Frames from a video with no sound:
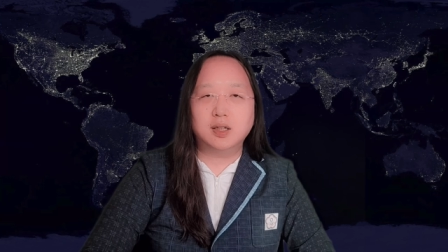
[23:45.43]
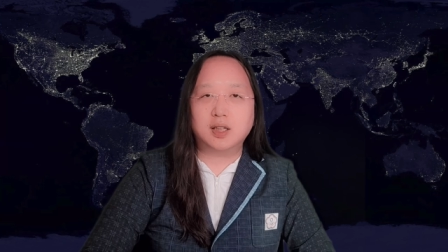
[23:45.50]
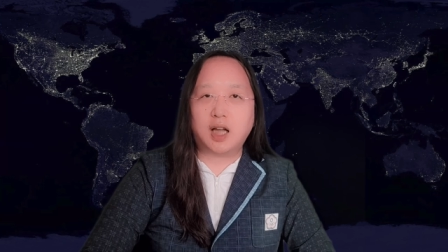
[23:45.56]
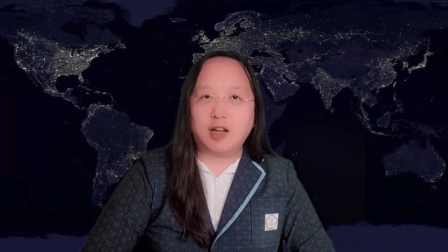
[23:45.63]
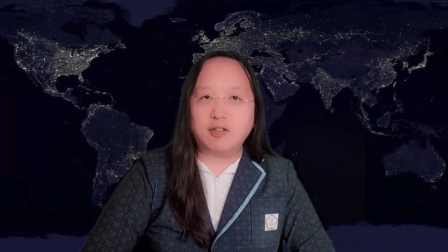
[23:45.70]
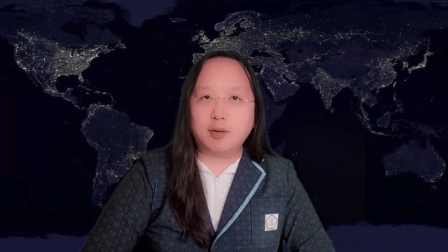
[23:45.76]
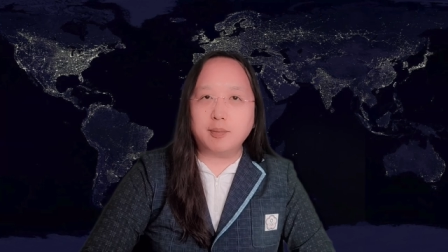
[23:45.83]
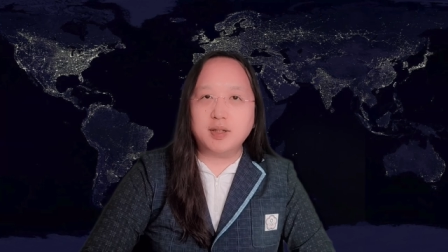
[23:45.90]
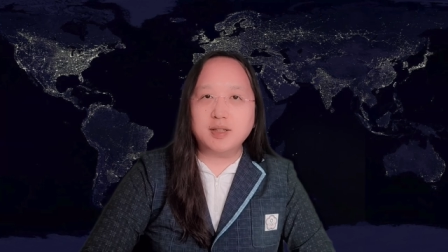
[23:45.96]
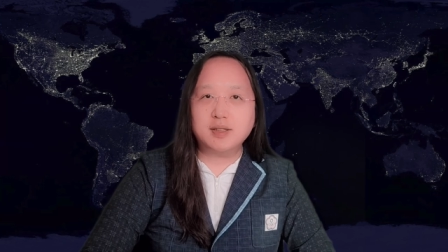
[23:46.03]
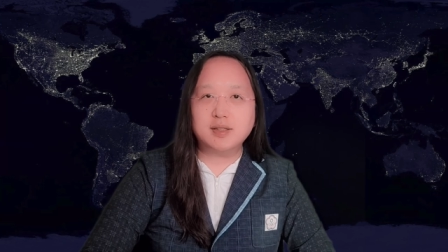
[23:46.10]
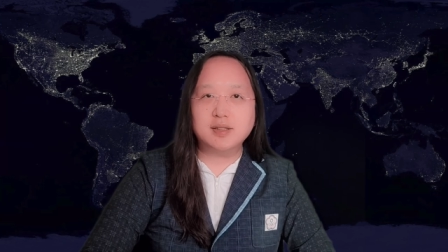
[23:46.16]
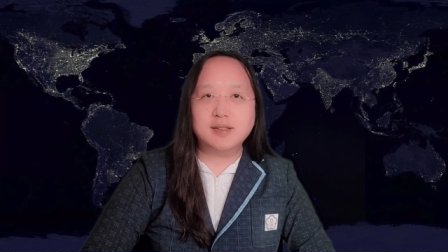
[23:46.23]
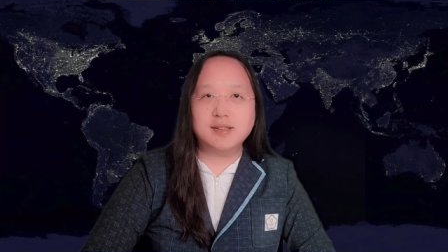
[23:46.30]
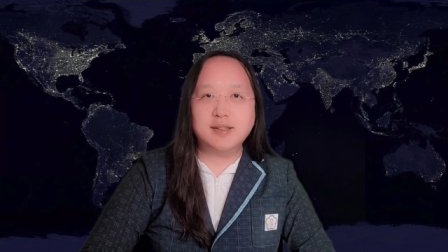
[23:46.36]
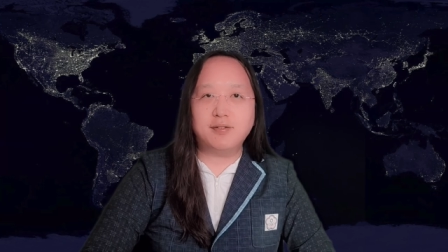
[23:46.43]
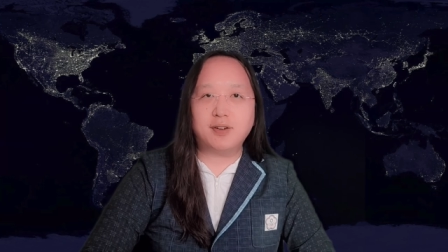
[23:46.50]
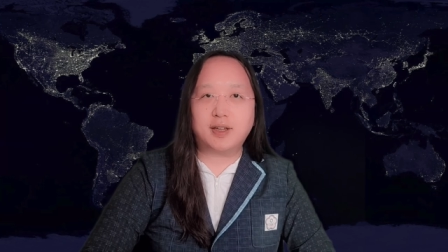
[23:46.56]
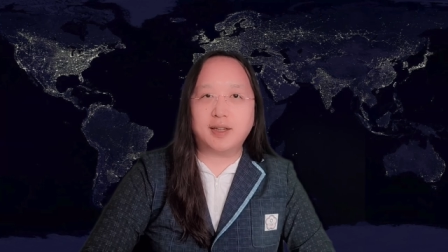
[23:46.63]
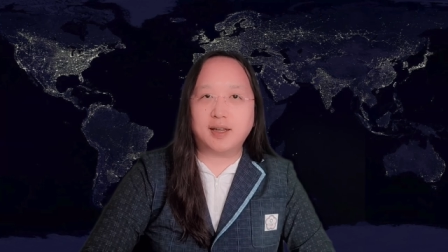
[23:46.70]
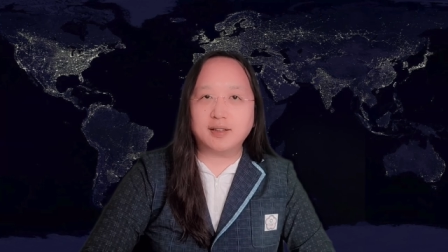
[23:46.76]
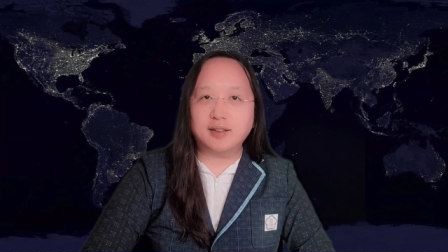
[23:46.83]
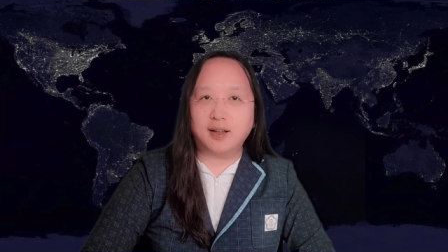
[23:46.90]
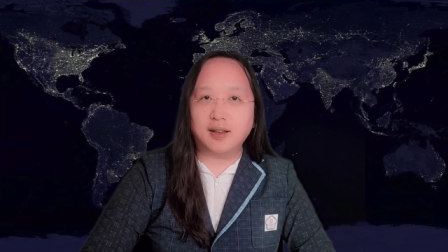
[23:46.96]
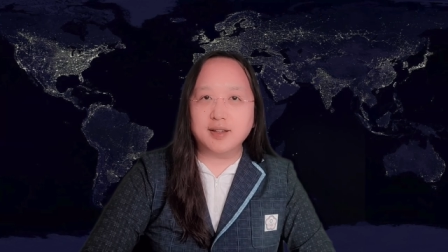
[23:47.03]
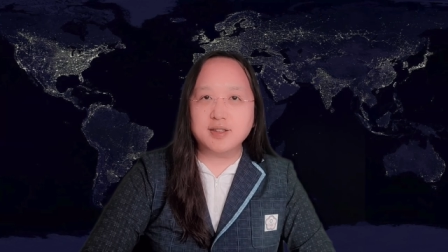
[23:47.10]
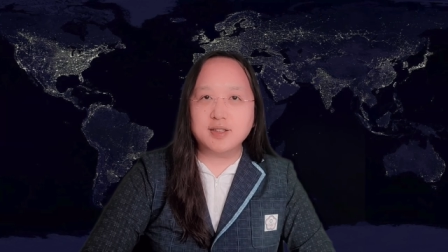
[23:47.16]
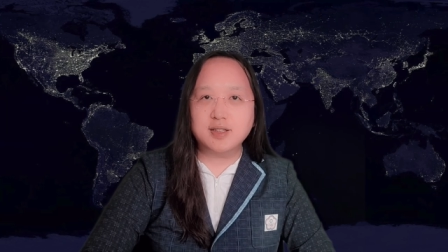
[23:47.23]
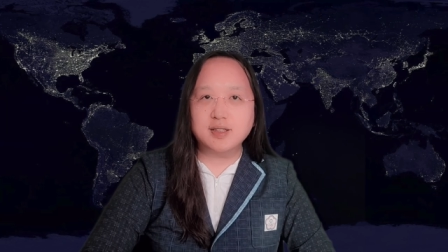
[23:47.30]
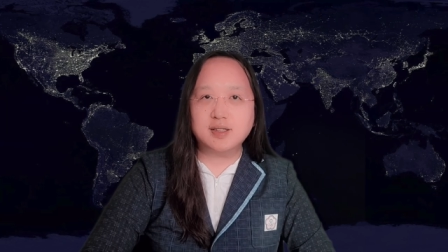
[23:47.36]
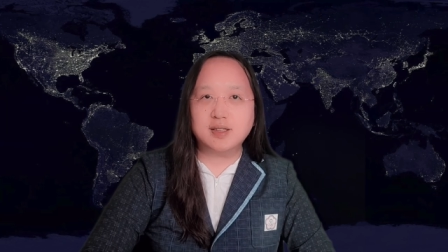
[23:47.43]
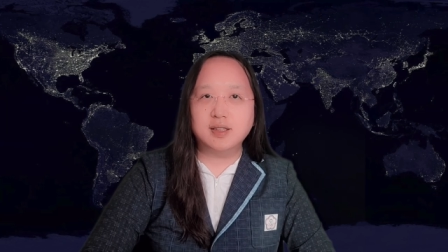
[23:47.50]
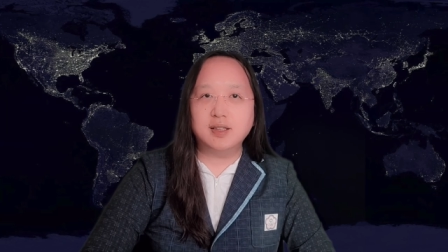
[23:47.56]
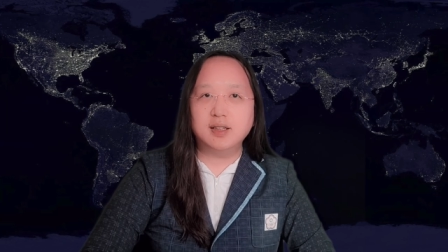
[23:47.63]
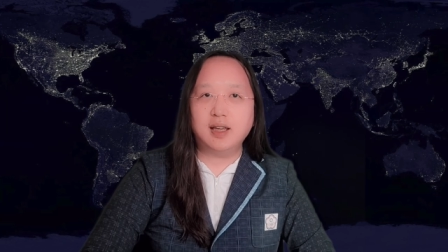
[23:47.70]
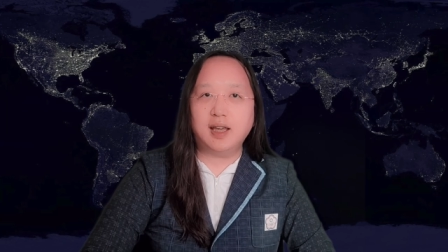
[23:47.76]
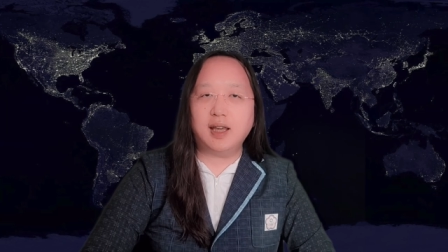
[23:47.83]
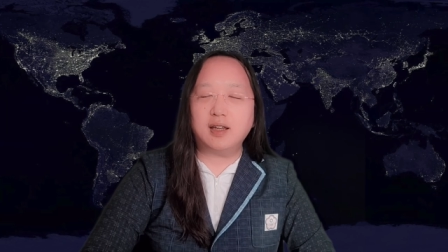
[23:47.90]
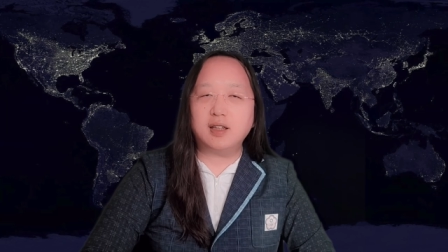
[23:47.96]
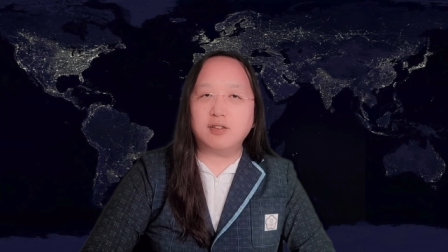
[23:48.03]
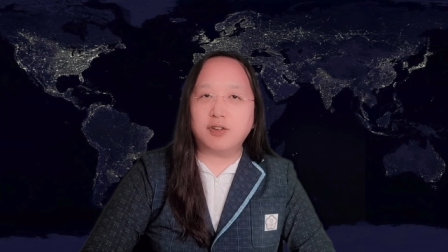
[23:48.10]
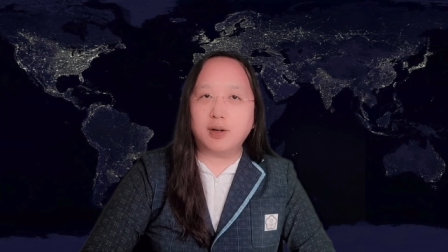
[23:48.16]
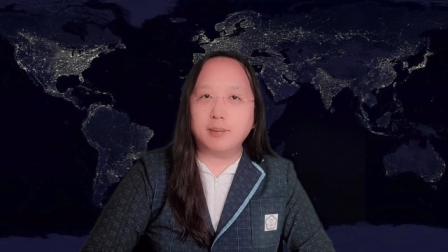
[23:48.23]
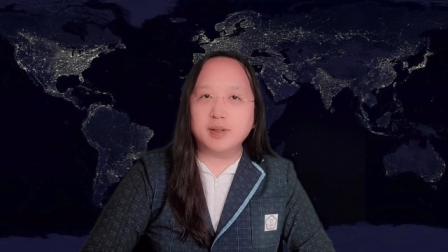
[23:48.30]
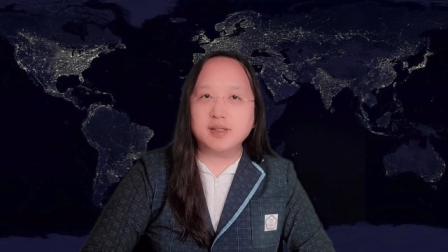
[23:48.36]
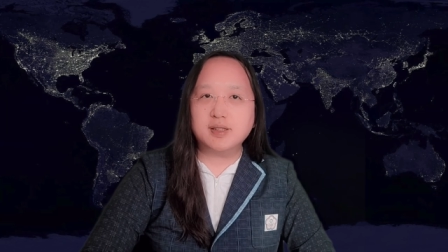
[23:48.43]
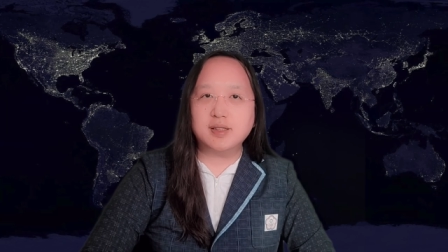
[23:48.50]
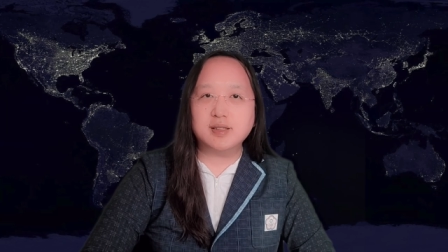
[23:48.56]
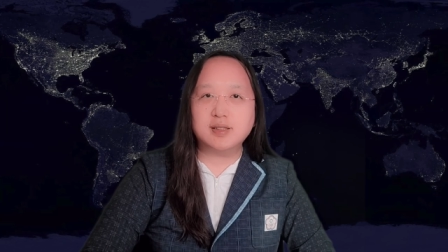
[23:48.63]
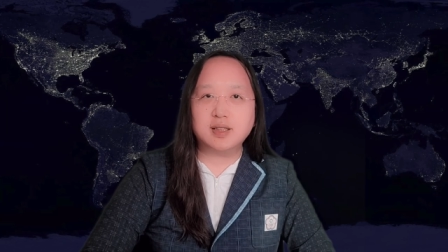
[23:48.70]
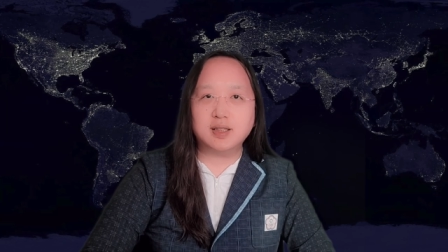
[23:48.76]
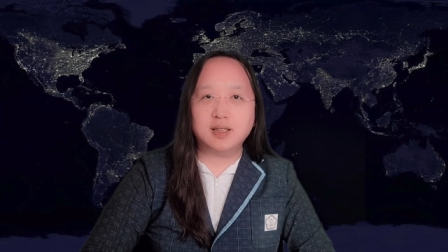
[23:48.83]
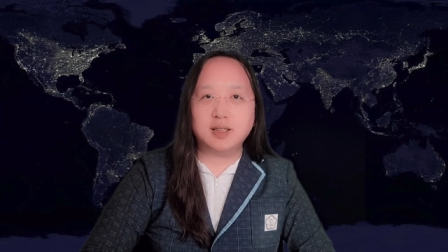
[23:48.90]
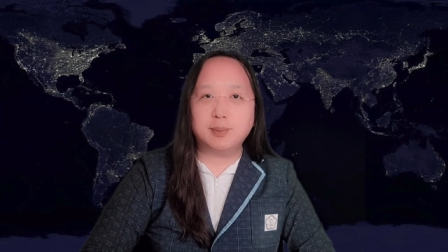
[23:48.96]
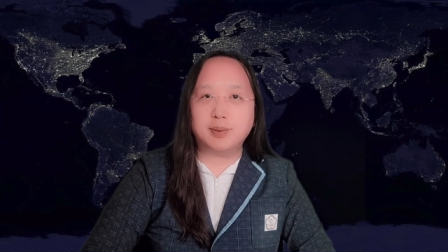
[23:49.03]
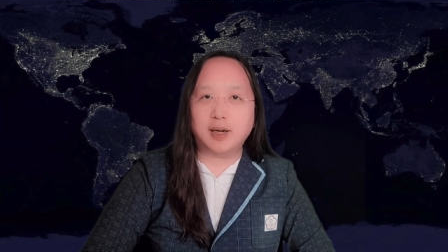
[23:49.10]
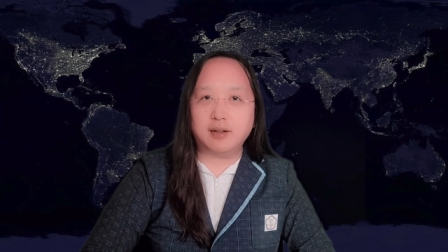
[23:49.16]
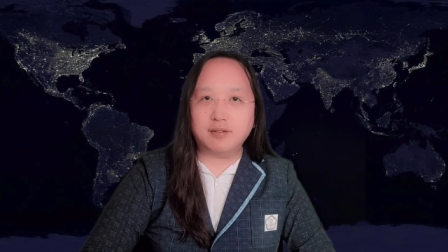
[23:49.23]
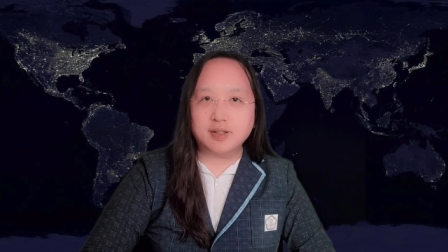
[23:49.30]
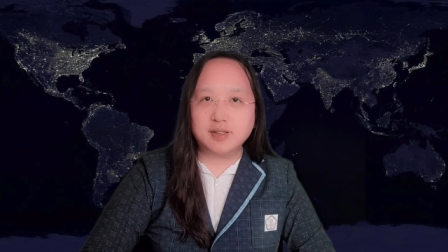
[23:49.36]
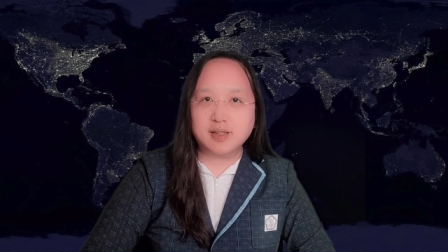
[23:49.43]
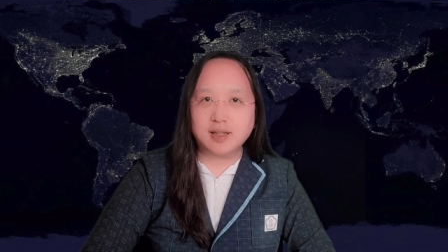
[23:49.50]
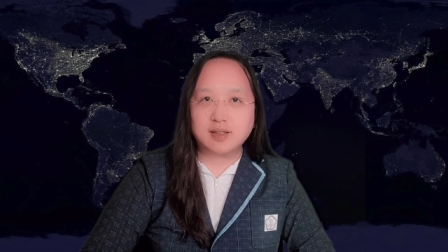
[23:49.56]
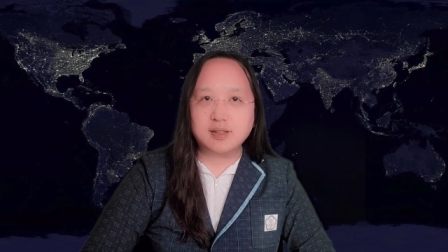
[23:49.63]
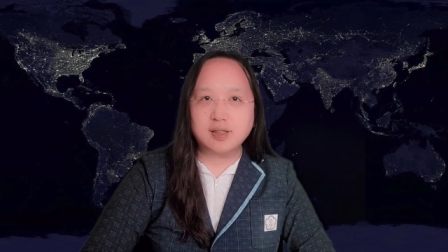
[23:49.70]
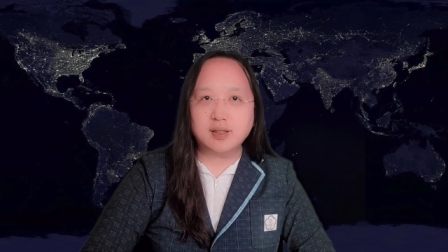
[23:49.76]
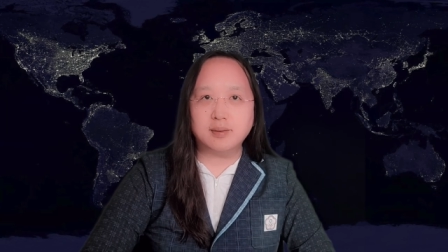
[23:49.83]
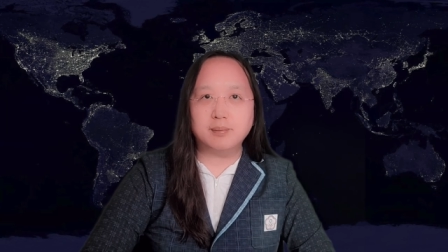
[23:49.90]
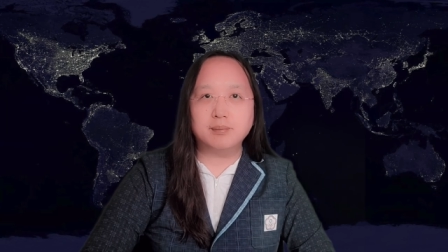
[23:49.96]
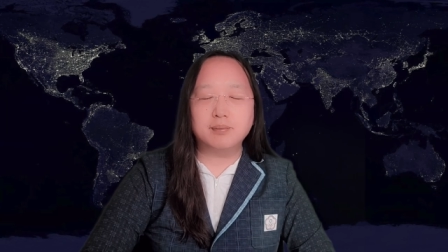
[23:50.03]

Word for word: governments, civic technologists, and the pharmacists in the private sector.